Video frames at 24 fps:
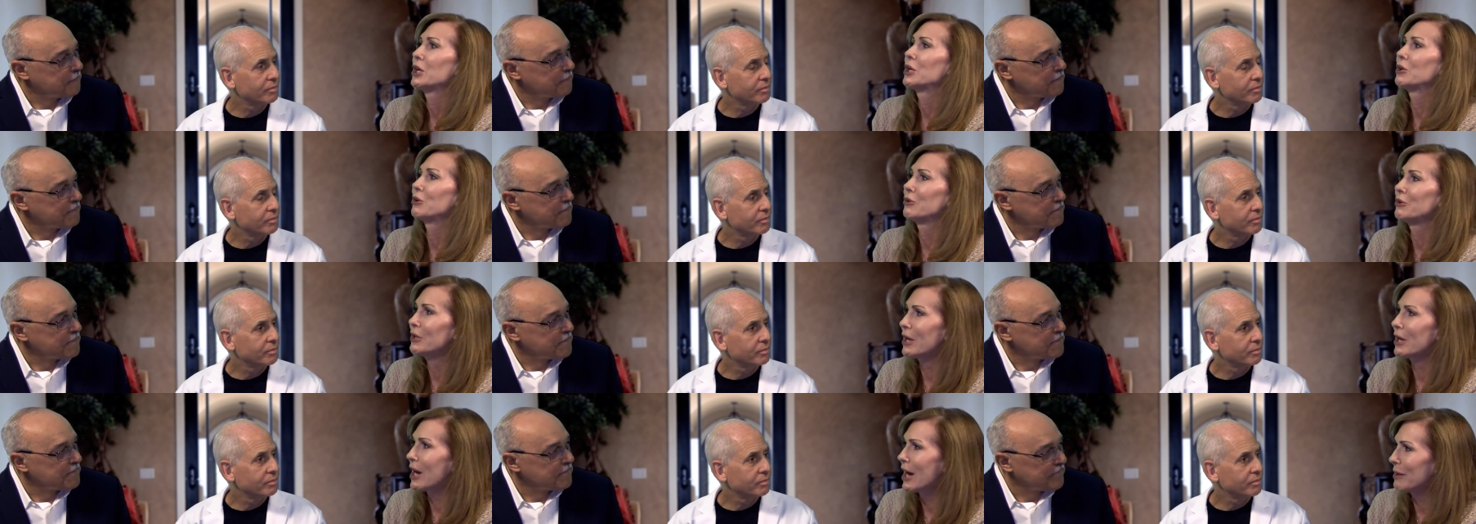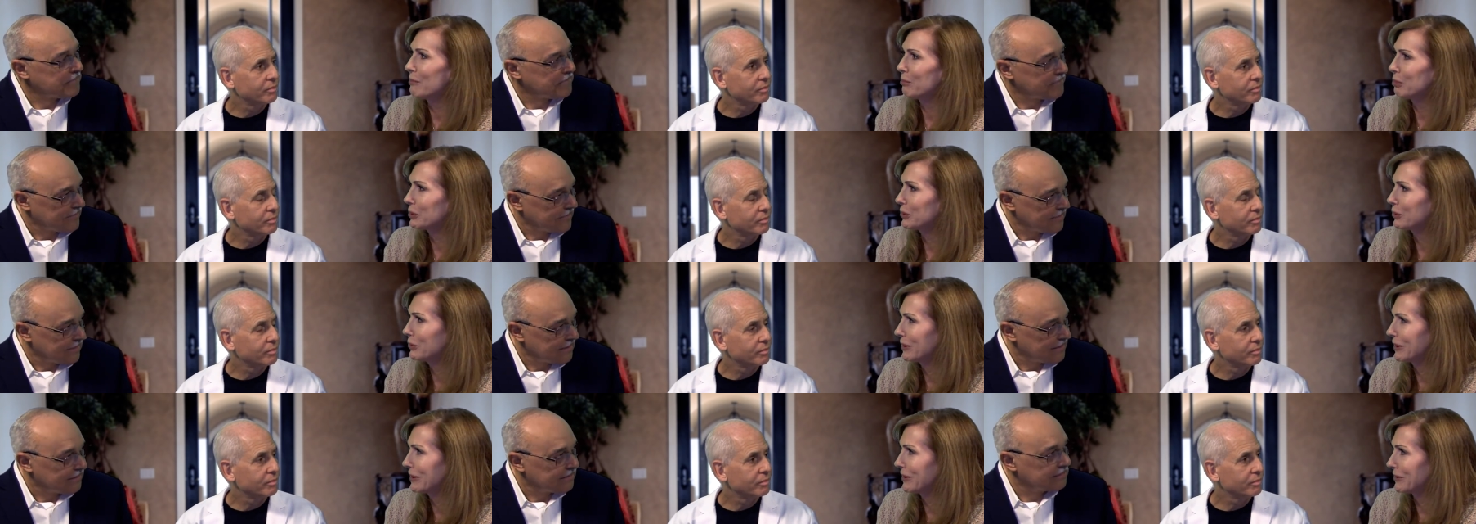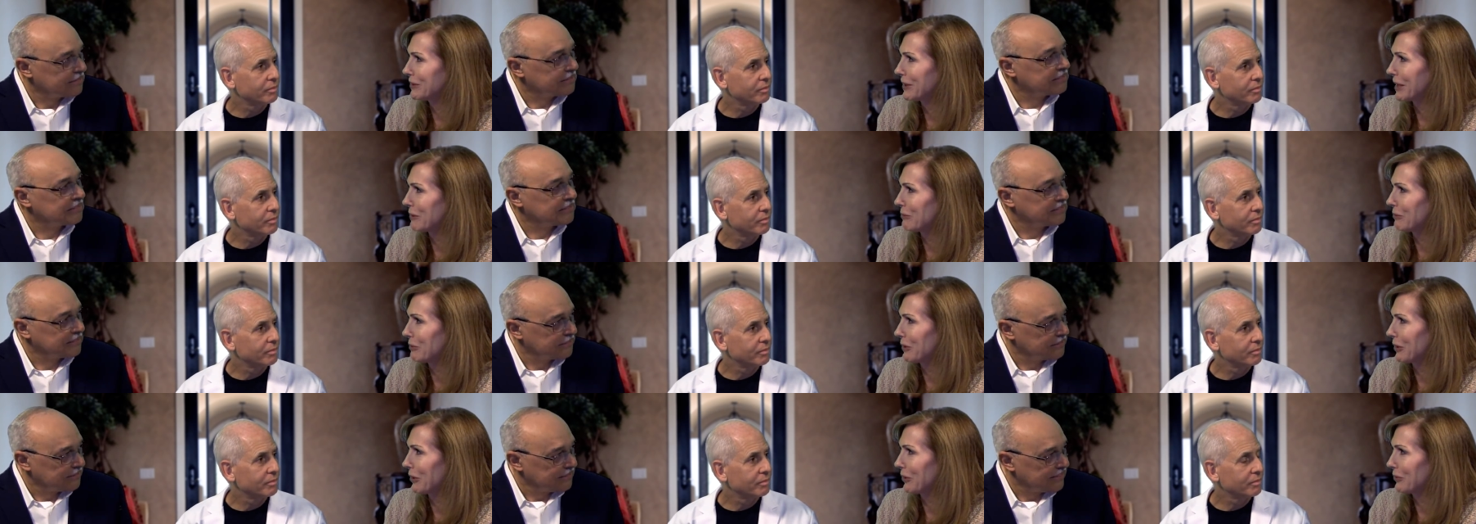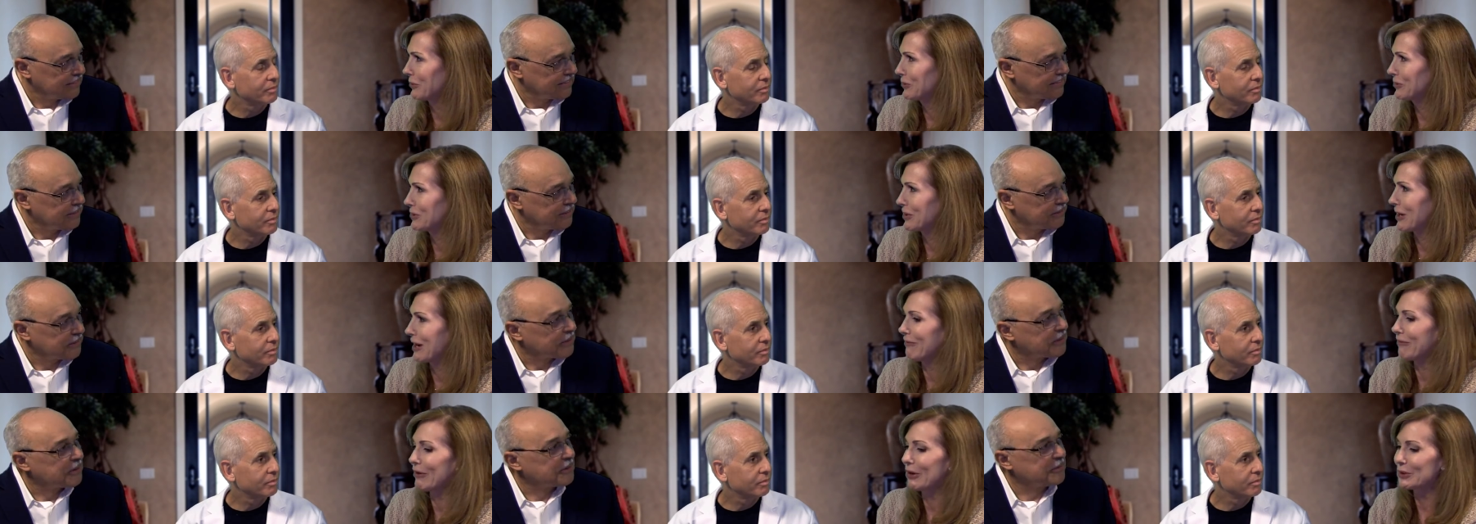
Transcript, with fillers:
Speaker 1: You're not polluting your diet with other stuff.